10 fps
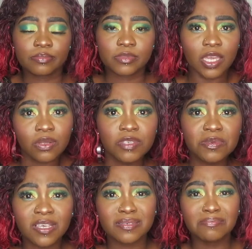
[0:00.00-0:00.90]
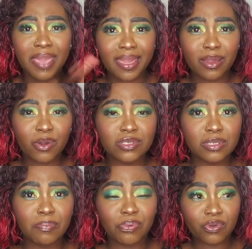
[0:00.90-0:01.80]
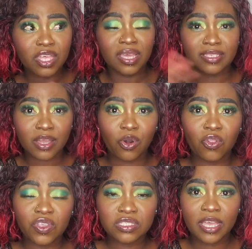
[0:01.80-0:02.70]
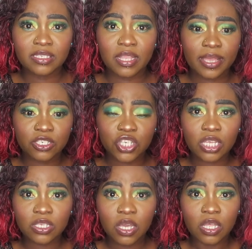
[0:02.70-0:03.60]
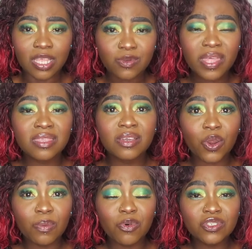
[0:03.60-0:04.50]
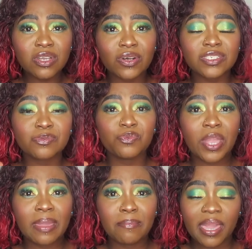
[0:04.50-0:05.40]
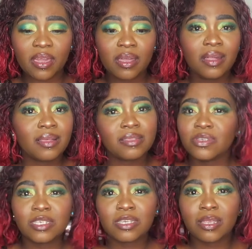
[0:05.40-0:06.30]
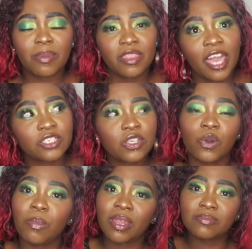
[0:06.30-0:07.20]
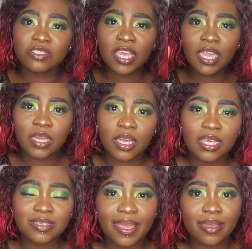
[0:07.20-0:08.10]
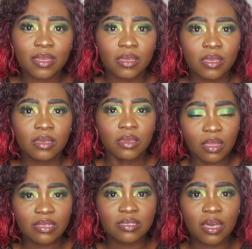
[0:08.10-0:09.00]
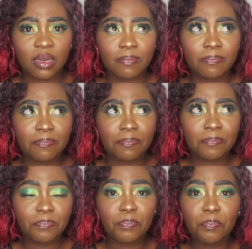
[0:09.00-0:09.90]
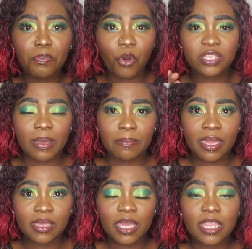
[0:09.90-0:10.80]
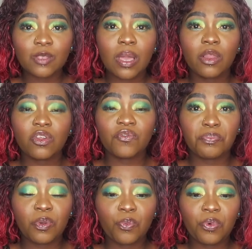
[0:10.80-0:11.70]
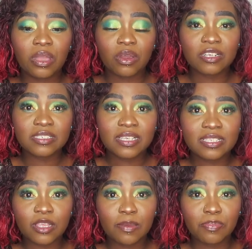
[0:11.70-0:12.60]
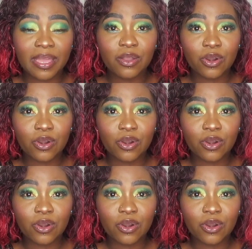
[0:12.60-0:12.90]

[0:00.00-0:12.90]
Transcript: Can you just MAC across the board that has like all those nice like shades? That's why the girl, most girls wear MAC. I'm not actually about the eyeshadow, but I'm just saying as a point I'm making. That's why a lot of girls, black